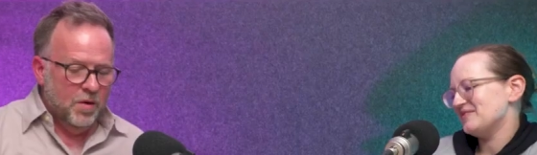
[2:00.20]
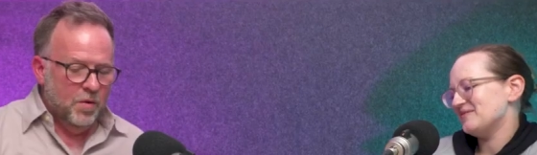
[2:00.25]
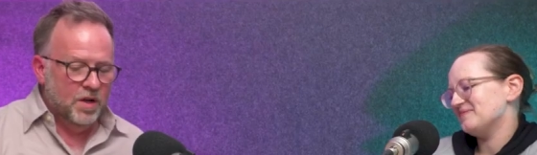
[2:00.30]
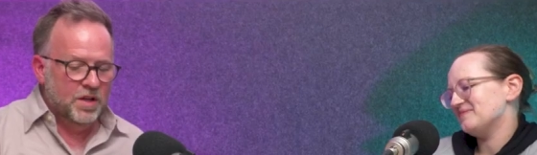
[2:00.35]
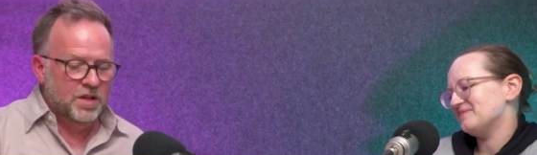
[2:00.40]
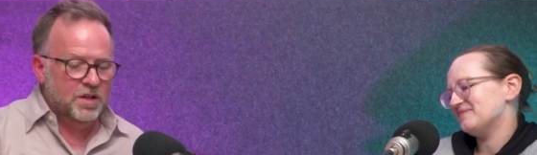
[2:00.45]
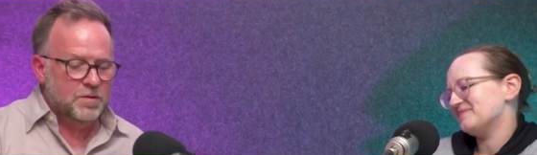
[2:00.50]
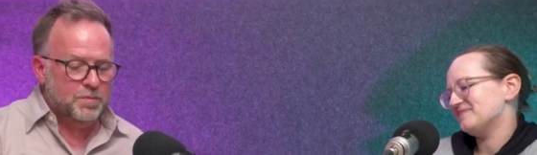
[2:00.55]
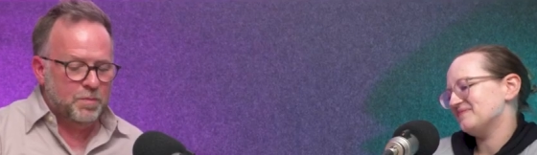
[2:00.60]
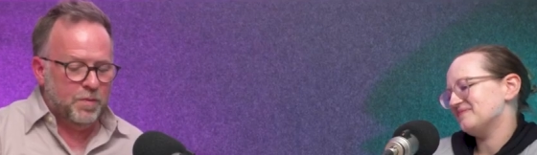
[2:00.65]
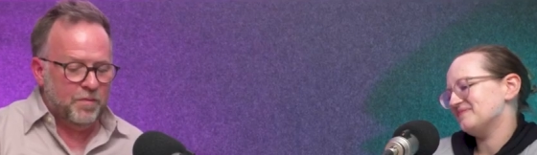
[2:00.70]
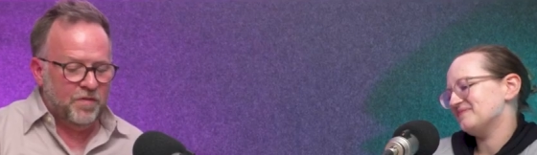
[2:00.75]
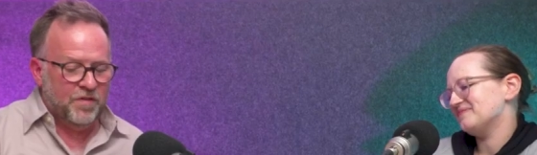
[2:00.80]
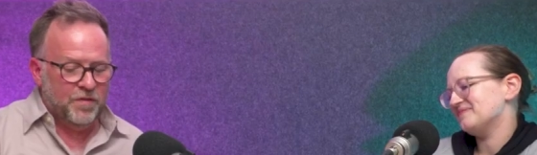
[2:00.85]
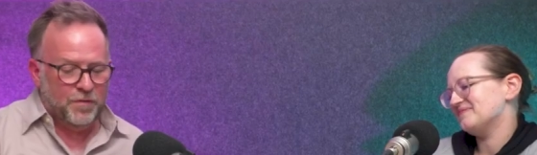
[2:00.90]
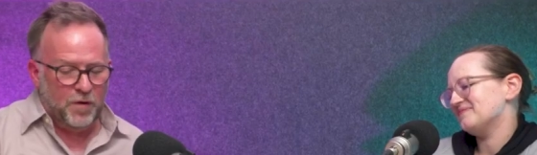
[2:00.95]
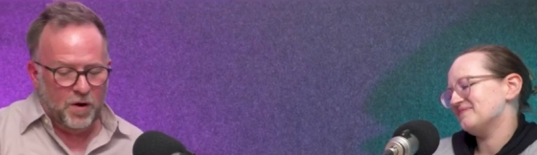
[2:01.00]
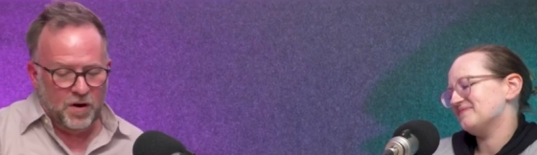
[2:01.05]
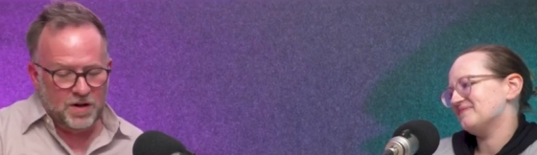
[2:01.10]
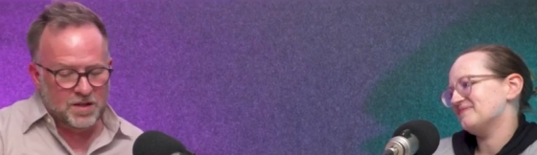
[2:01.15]
Speaker 1: Well, as
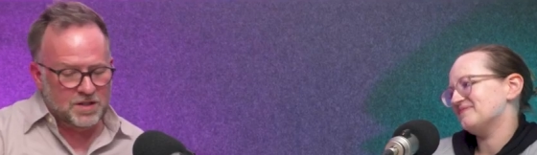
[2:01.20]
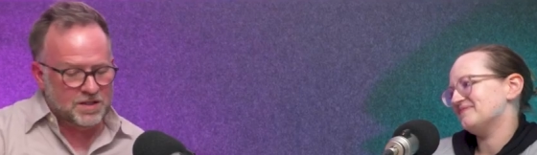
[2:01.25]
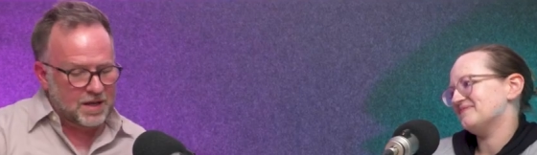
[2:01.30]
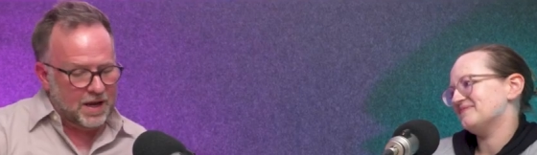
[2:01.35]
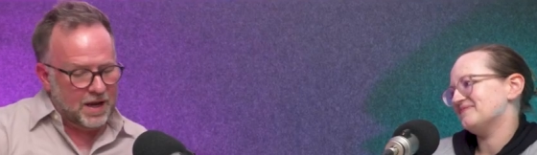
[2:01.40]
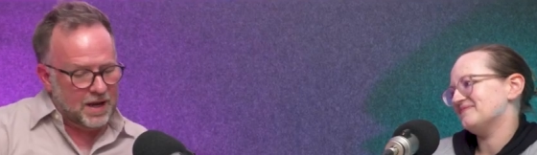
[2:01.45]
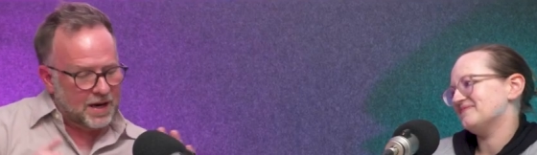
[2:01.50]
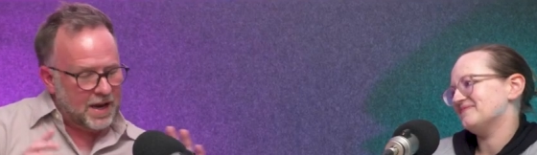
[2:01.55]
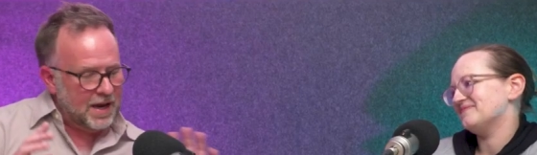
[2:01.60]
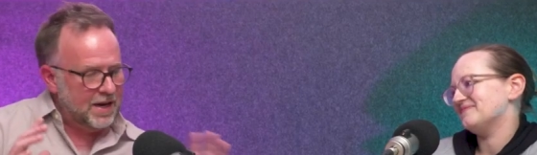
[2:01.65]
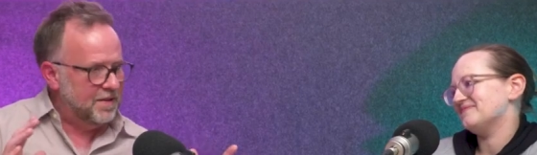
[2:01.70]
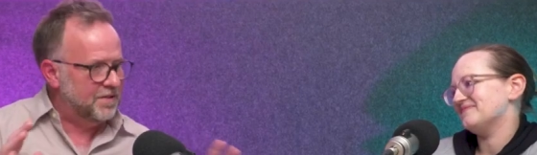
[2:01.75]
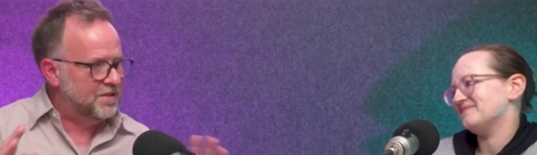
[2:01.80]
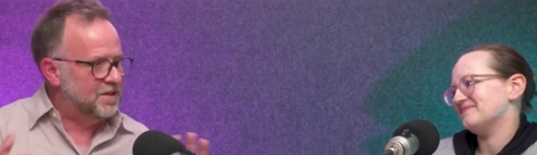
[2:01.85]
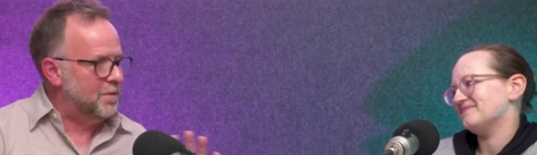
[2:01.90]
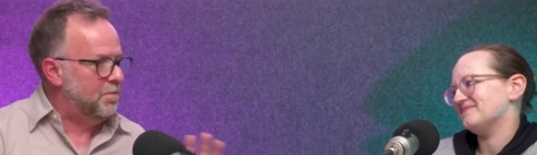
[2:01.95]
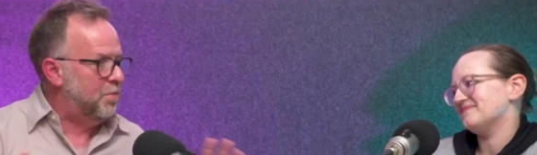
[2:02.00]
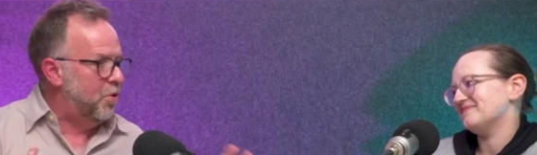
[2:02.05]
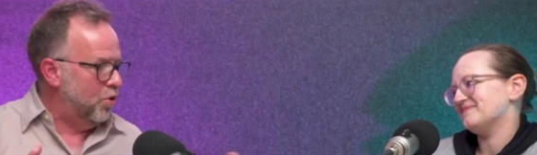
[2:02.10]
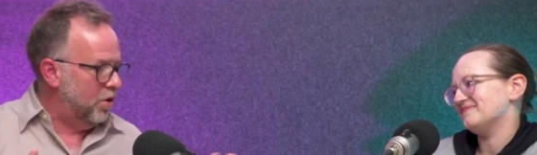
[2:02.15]
far as uh, kind of
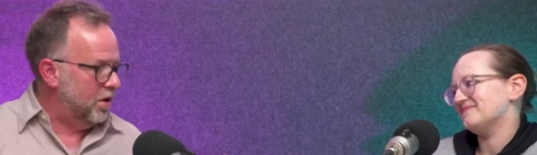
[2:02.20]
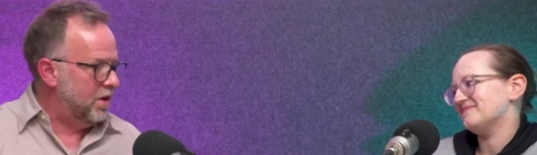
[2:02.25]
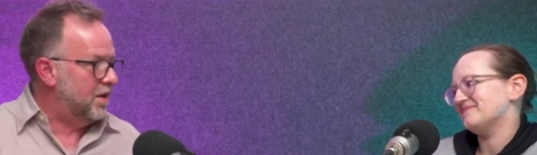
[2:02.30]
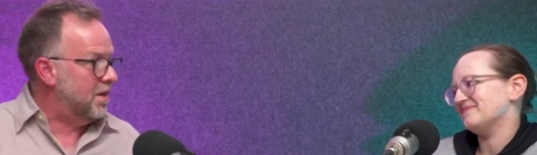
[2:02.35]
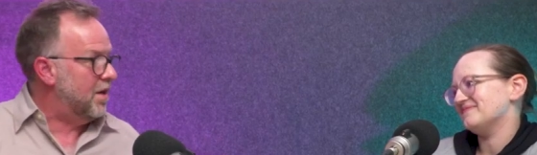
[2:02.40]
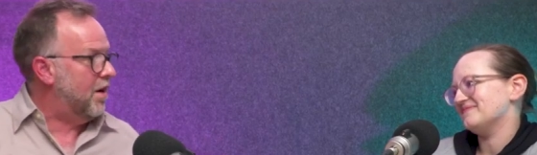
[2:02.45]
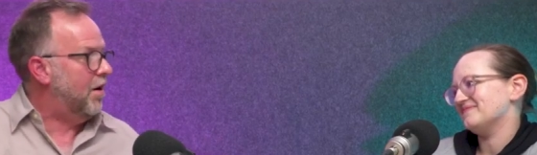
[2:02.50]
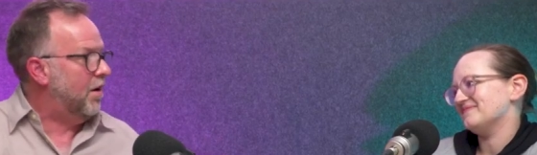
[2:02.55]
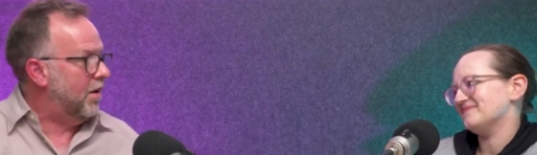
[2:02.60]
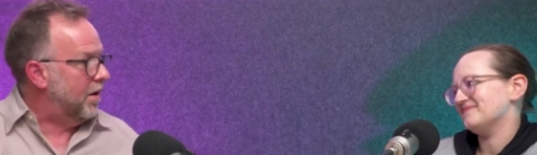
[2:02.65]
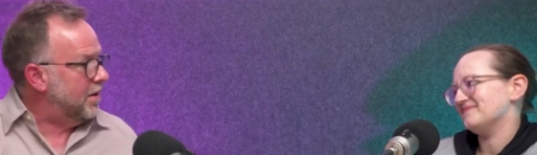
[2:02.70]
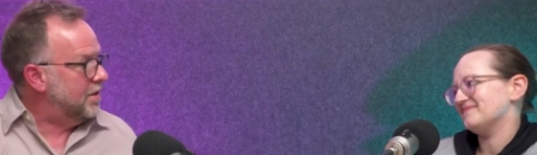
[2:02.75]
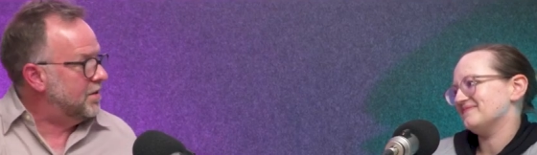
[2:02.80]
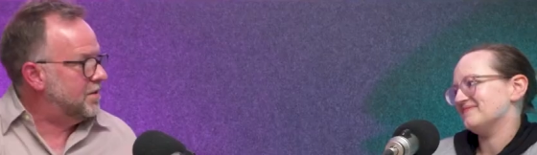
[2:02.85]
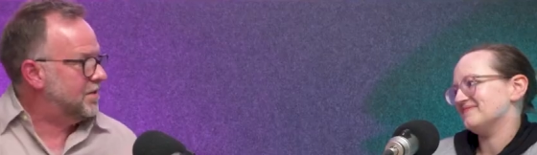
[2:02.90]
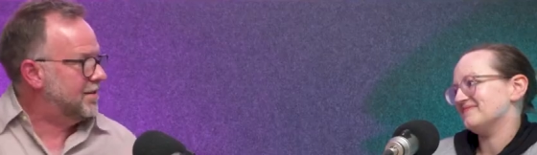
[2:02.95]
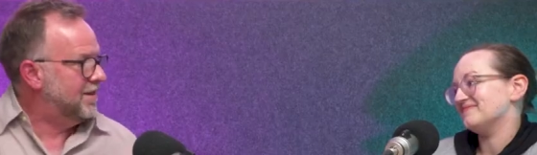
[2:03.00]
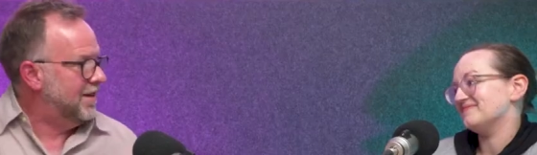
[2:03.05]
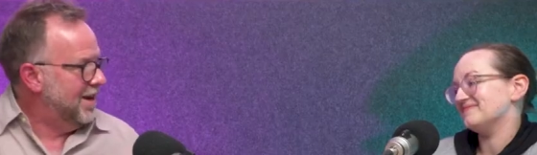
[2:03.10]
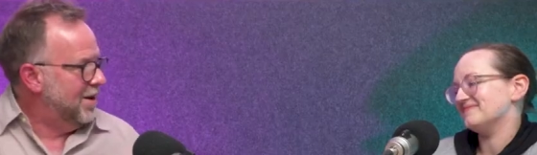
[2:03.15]
supporting the
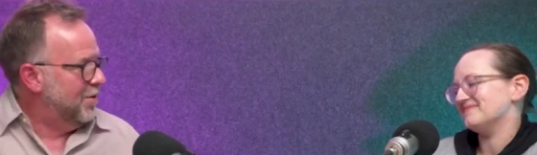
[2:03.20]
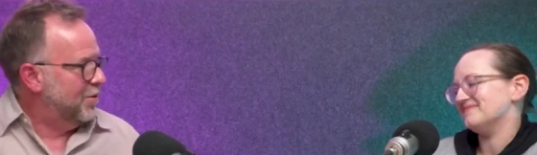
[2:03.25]
arts, mm -hmm.